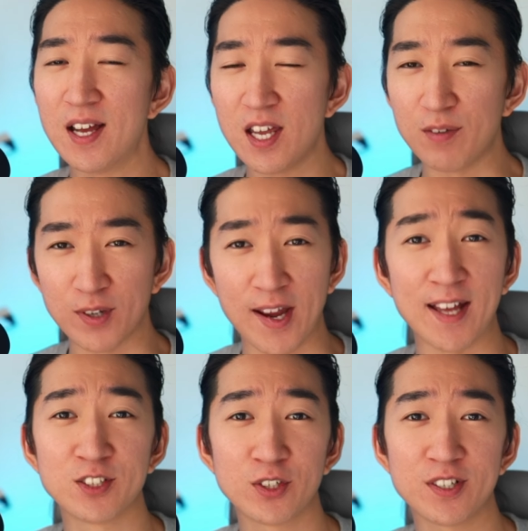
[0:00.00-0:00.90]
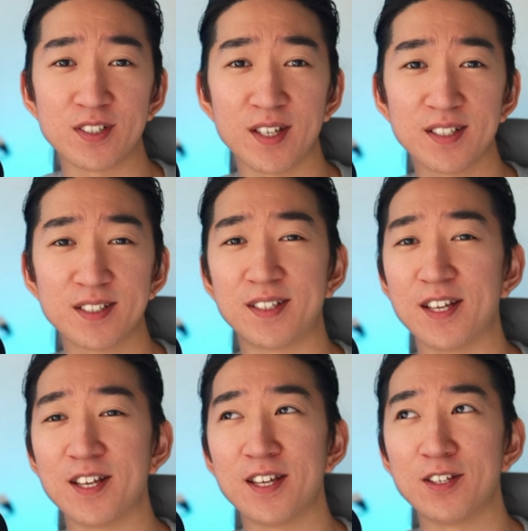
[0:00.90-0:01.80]
If the answer is yes,
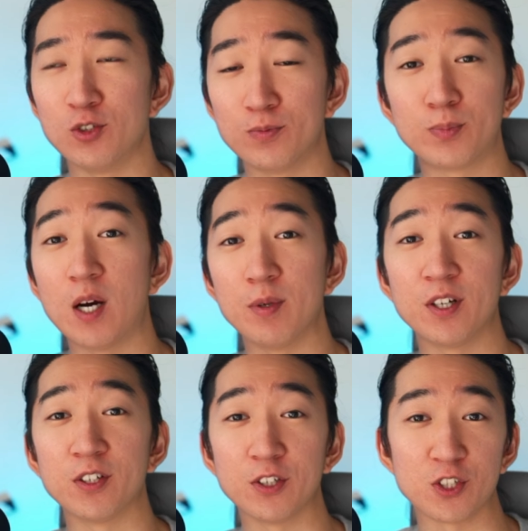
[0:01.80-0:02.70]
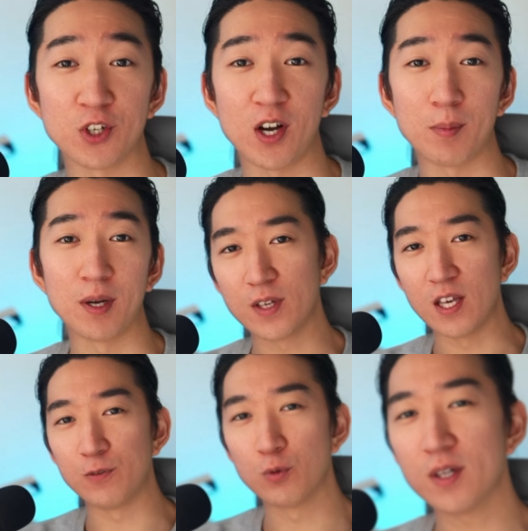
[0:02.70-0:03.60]
then you've probably done a good job.
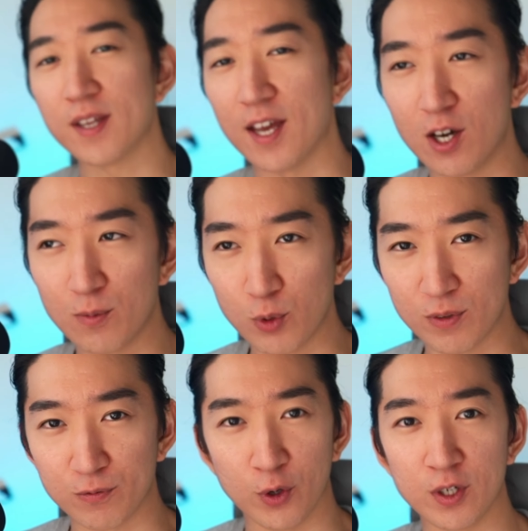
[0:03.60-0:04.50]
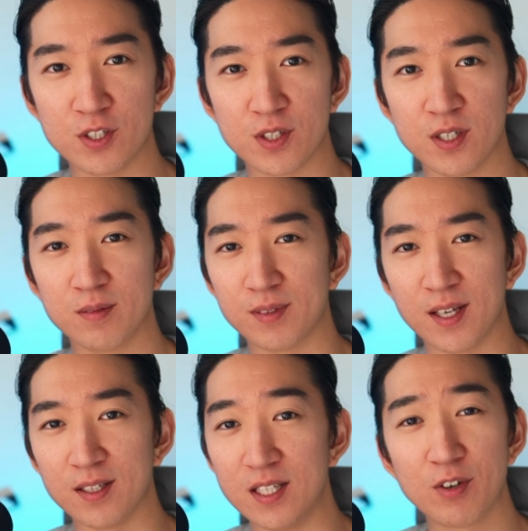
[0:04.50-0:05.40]
If you want help with furnishing,
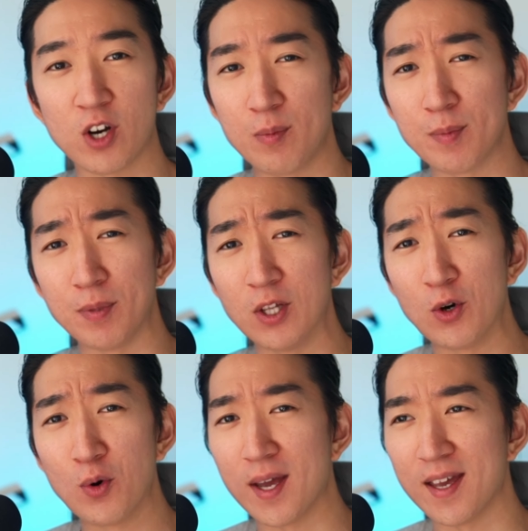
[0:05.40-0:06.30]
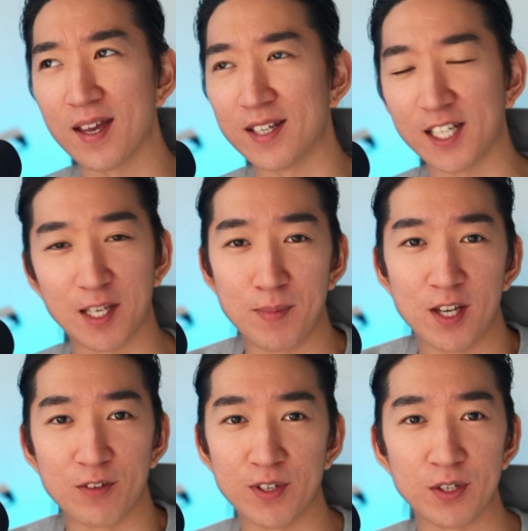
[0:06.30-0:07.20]
then leave a comment below and I can
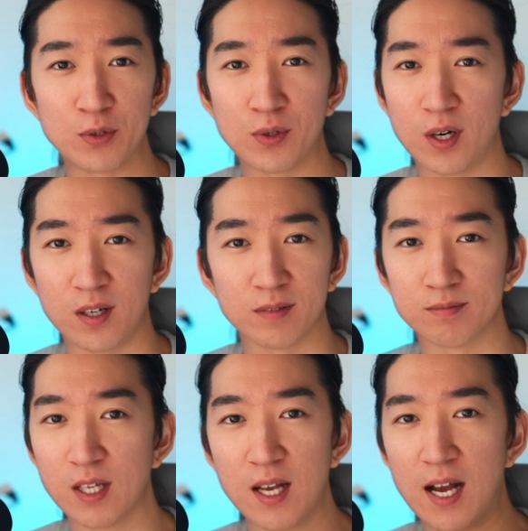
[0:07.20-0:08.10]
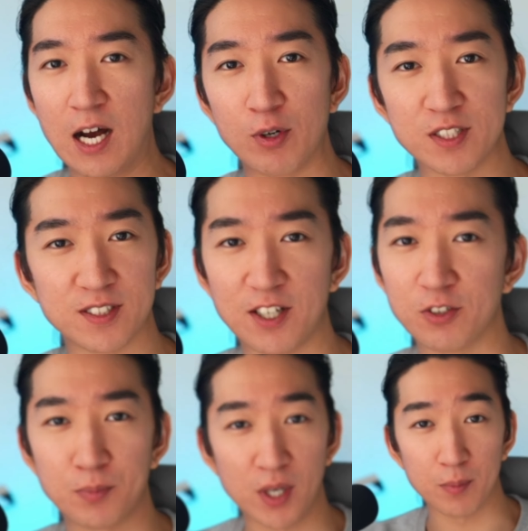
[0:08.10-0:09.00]
make a video on how I style
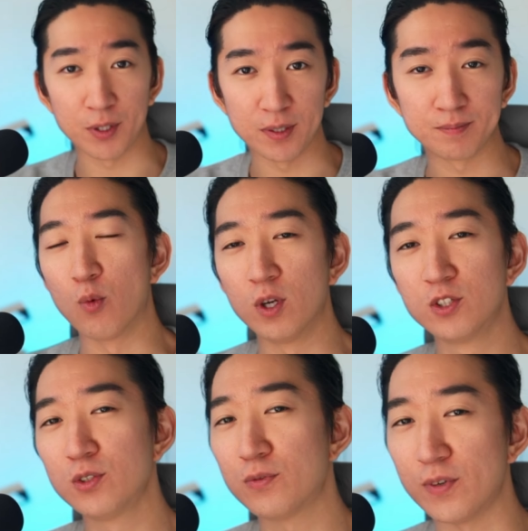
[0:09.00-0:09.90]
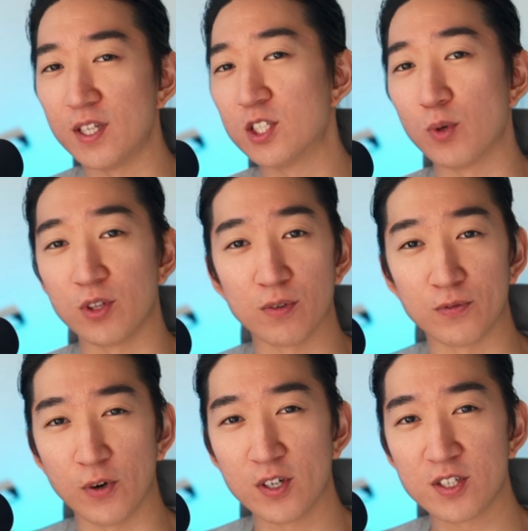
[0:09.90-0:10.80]
the property. Once you finish with your
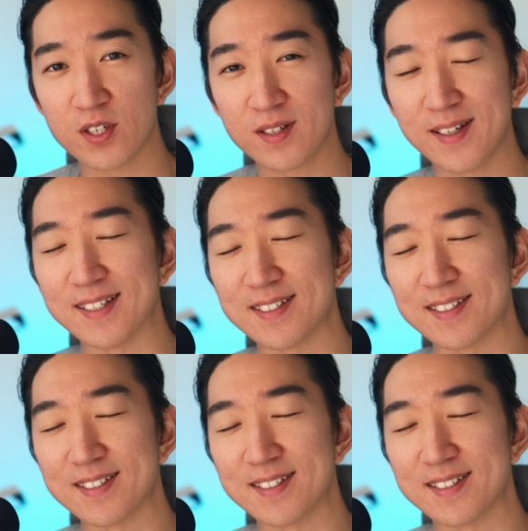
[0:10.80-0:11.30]
furnishing, it's